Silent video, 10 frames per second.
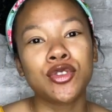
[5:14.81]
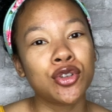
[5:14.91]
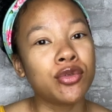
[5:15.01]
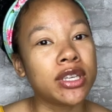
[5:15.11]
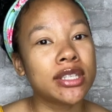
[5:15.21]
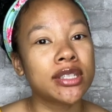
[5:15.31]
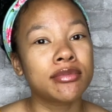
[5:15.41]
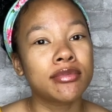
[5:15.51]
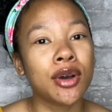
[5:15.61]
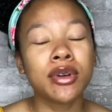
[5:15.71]
2 weeks.
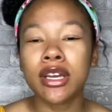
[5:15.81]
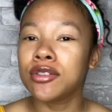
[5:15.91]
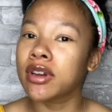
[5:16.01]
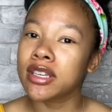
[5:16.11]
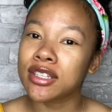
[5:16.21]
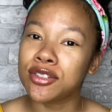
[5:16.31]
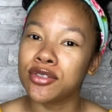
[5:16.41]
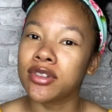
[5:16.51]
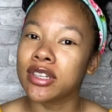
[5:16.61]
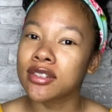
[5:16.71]
Okay, you guys can
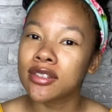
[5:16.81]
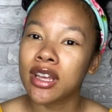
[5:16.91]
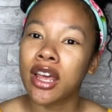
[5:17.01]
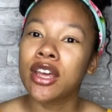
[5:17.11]
do this.